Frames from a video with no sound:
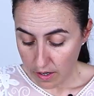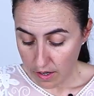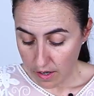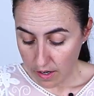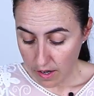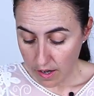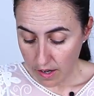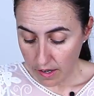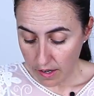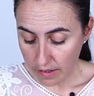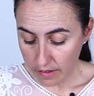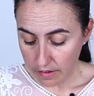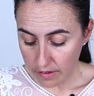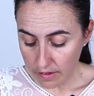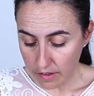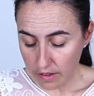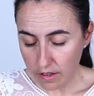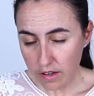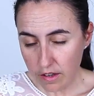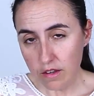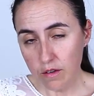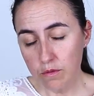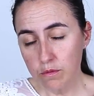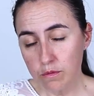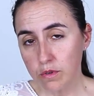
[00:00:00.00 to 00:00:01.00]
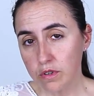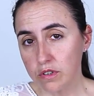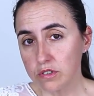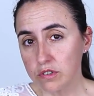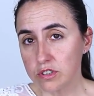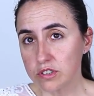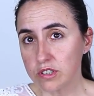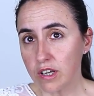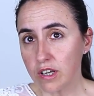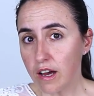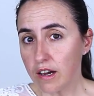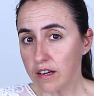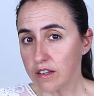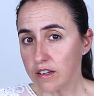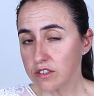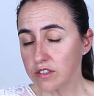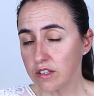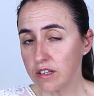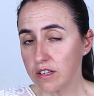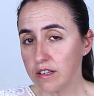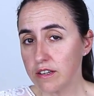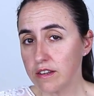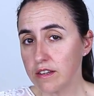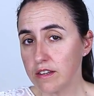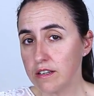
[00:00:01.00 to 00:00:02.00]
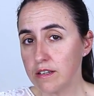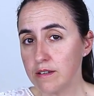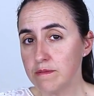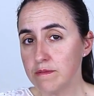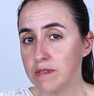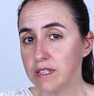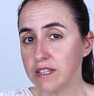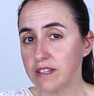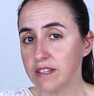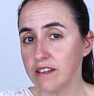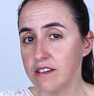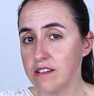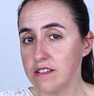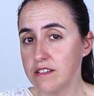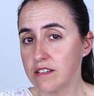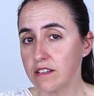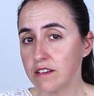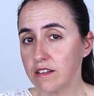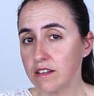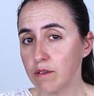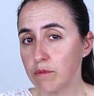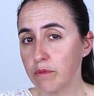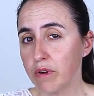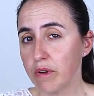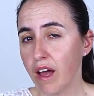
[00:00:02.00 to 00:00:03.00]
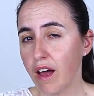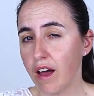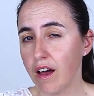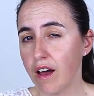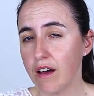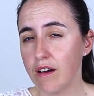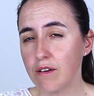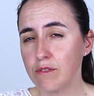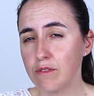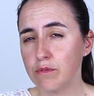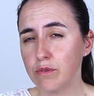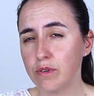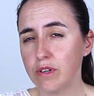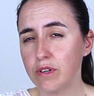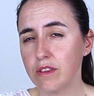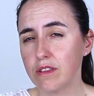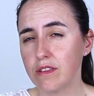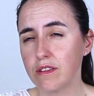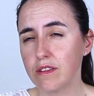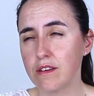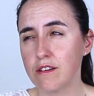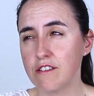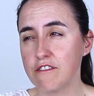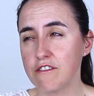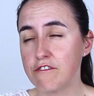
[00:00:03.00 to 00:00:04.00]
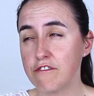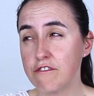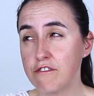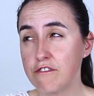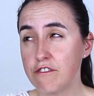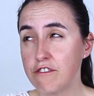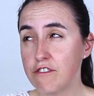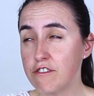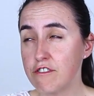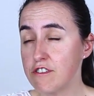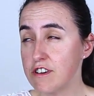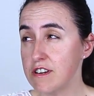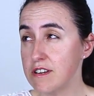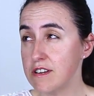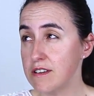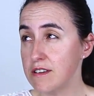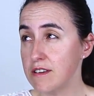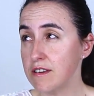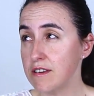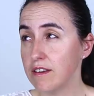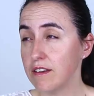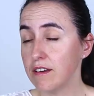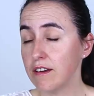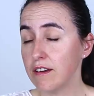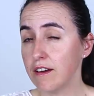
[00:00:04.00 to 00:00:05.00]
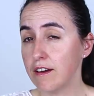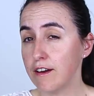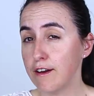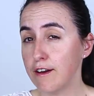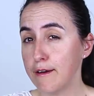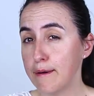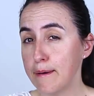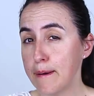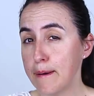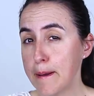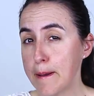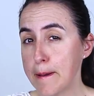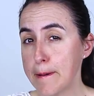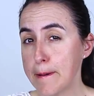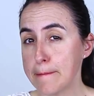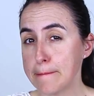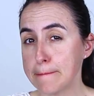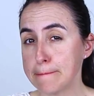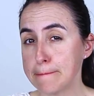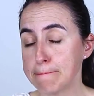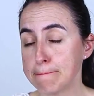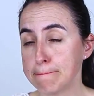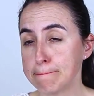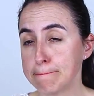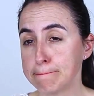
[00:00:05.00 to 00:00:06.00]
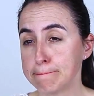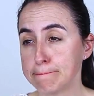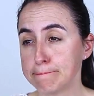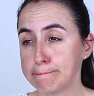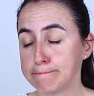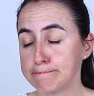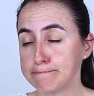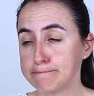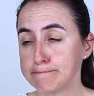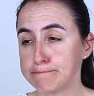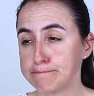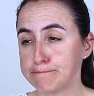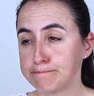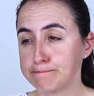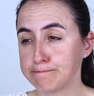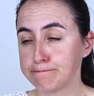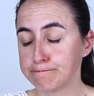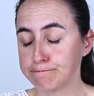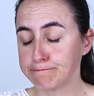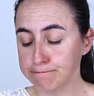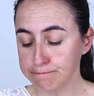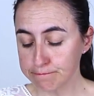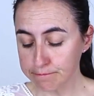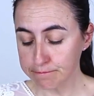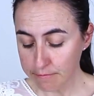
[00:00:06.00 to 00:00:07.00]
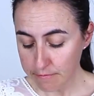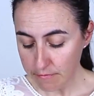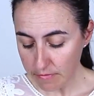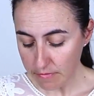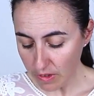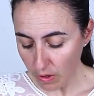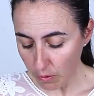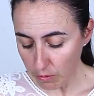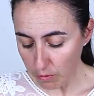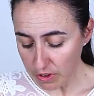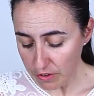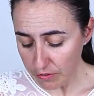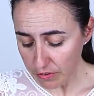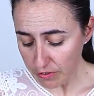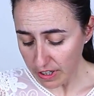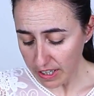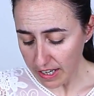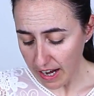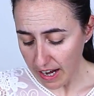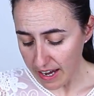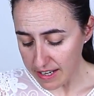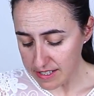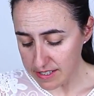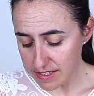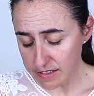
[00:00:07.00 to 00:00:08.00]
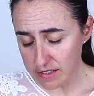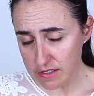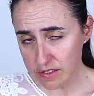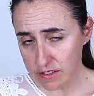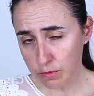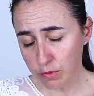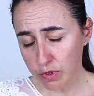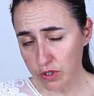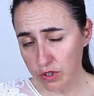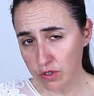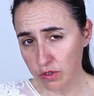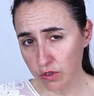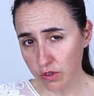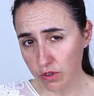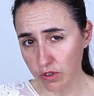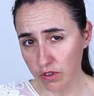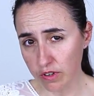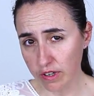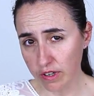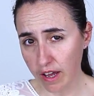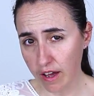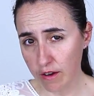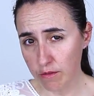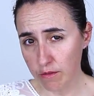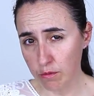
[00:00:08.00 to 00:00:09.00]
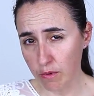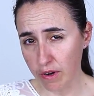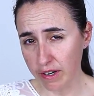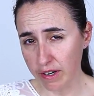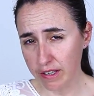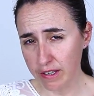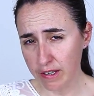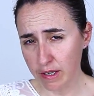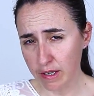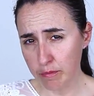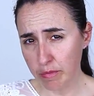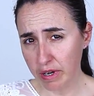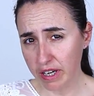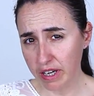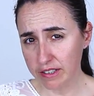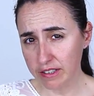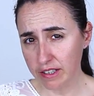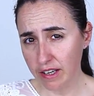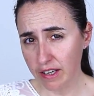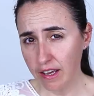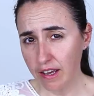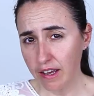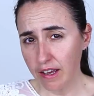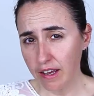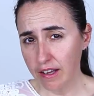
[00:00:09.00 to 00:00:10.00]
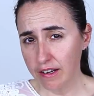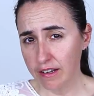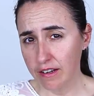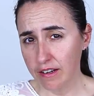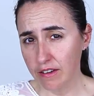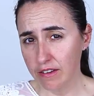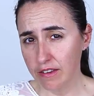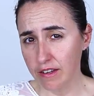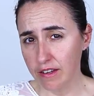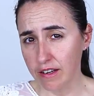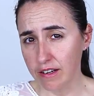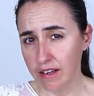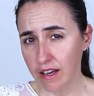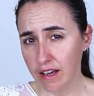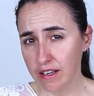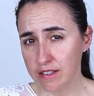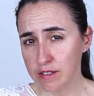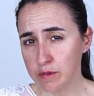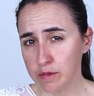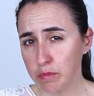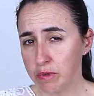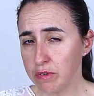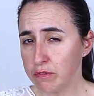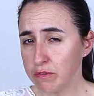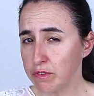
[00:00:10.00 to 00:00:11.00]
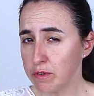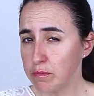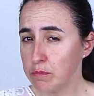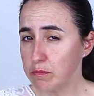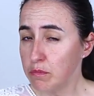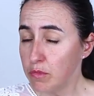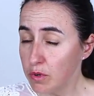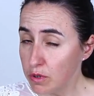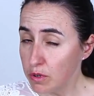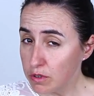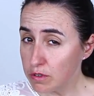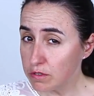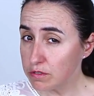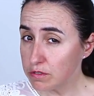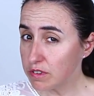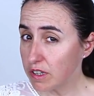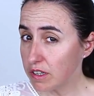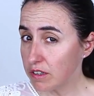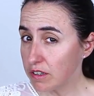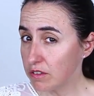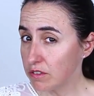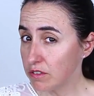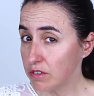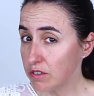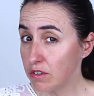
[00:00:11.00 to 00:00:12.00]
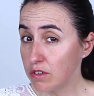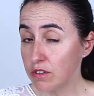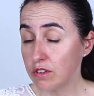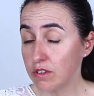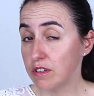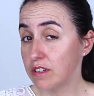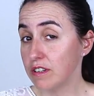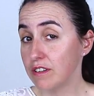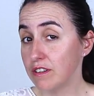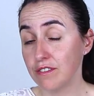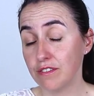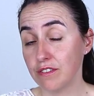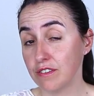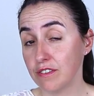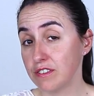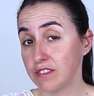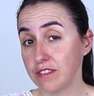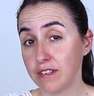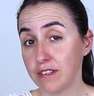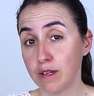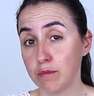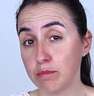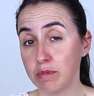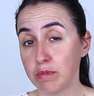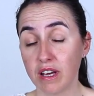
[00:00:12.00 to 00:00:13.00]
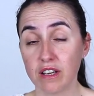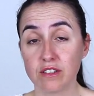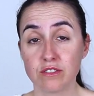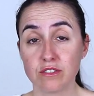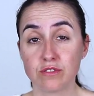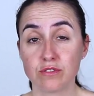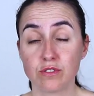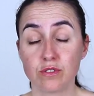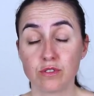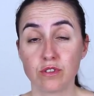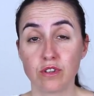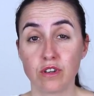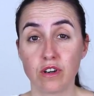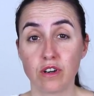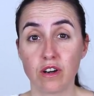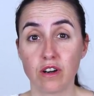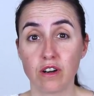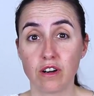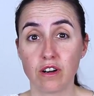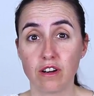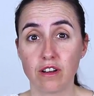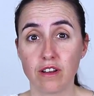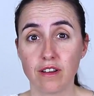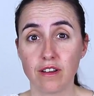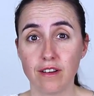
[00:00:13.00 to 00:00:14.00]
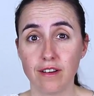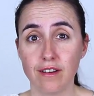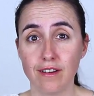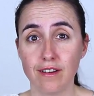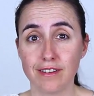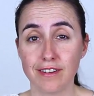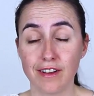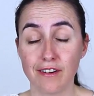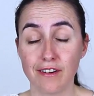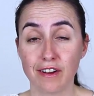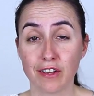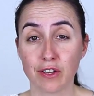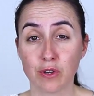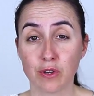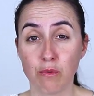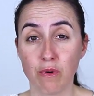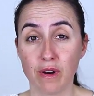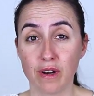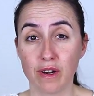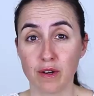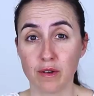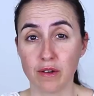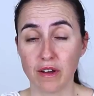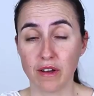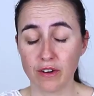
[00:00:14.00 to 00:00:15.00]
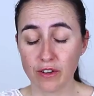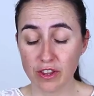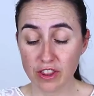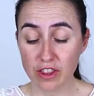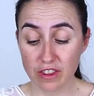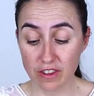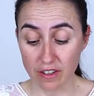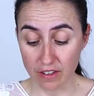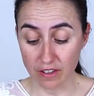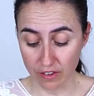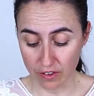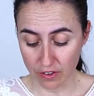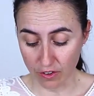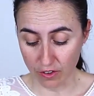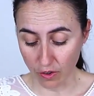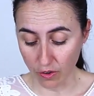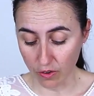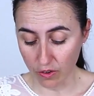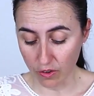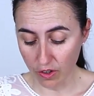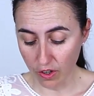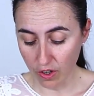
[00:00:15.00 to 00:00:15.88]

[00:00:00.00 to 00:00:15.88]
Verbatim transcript: and there was actually the limitation that we have with the free um, with the free license where you can only have one gigabyte. Now that has been removed. I don't know if it still applies for uh, direct query. I don't think so.